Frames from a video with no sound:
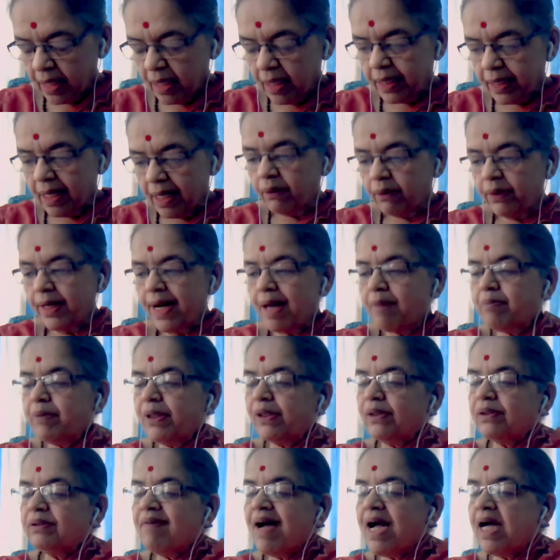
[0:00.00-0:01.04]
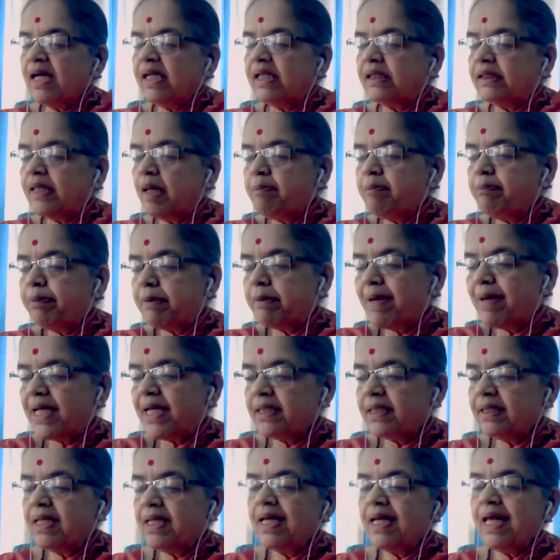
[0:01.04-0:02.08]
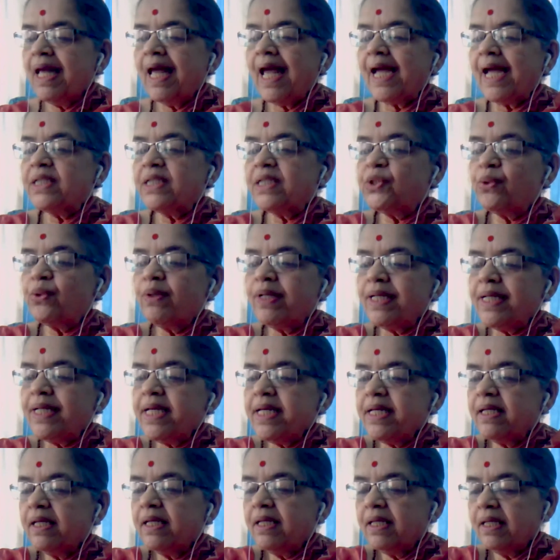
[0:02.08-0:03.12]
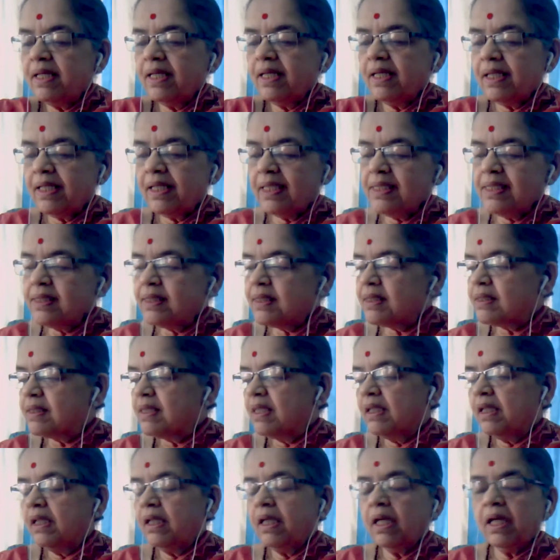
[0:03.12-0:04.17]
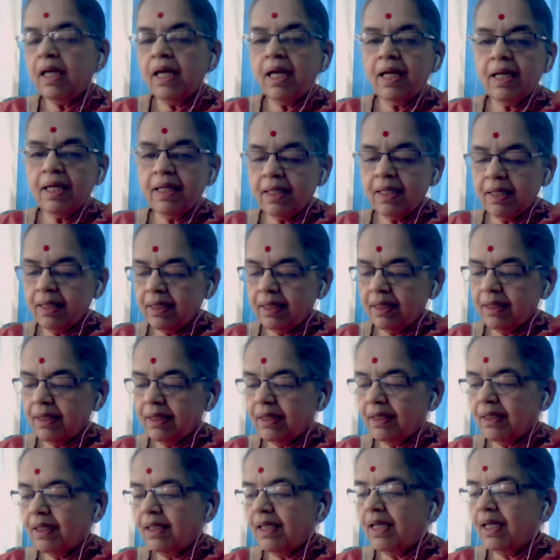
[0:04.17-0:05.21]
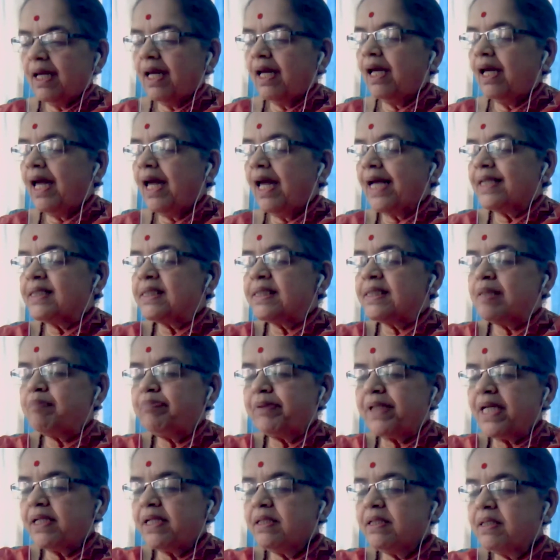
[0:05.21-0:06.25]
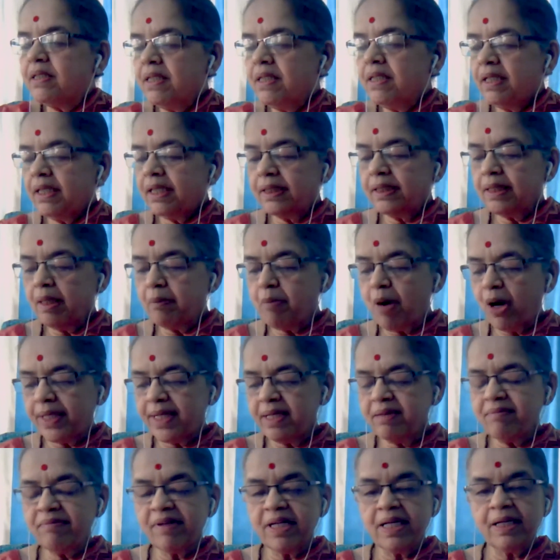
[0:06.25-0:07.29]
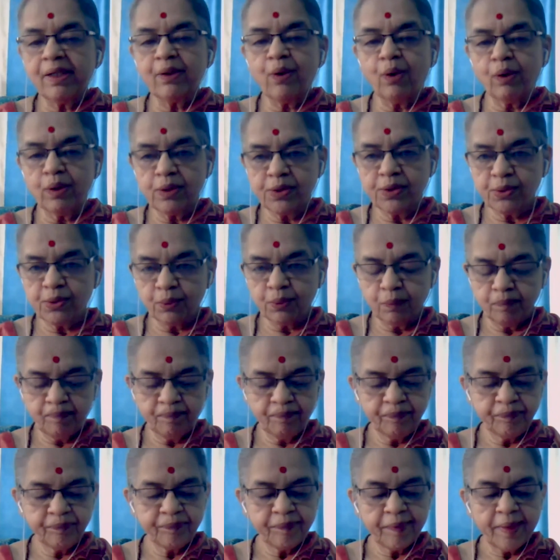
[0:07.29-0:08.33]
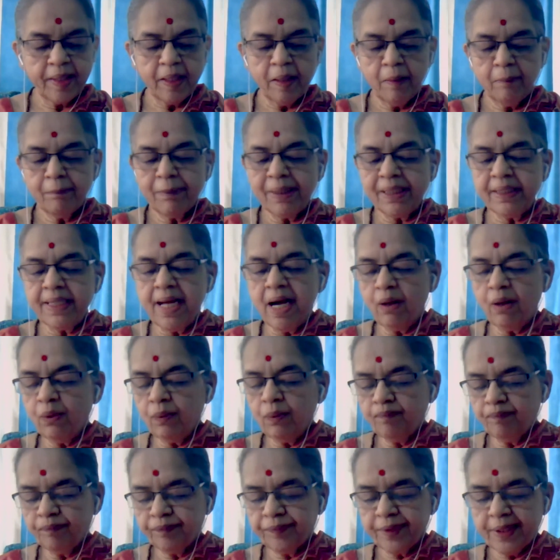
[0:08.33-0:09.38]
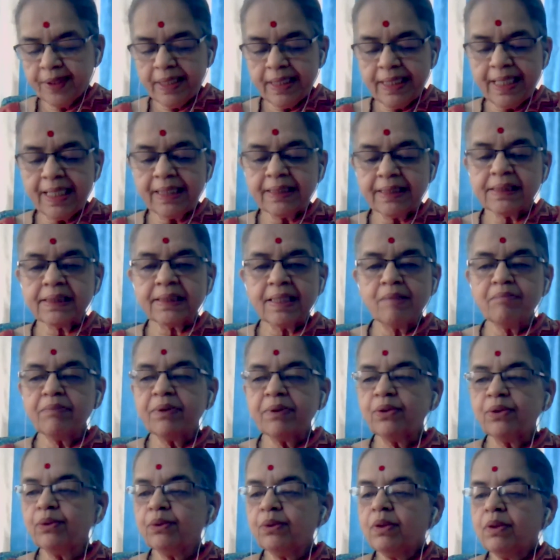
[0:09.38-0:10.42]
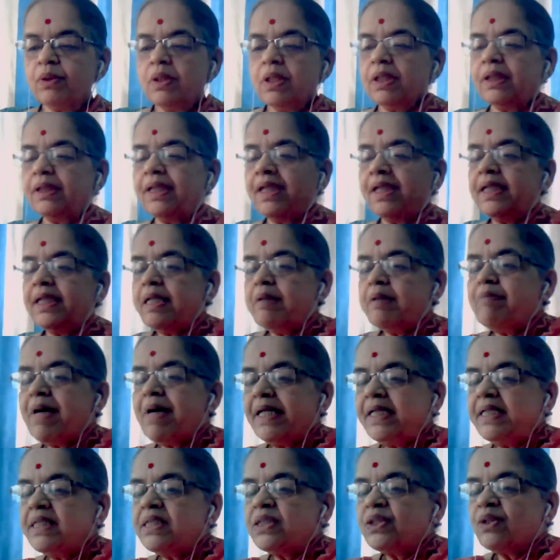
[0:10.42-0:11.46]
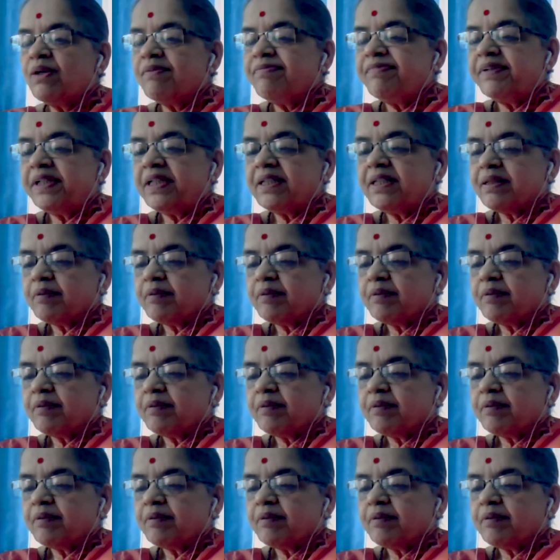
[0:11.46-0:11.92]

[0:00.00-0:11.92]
Now ranam Kritva Gritam Pibet actually is uh, accepted in the modern world also. But now let us come to the demerits of it.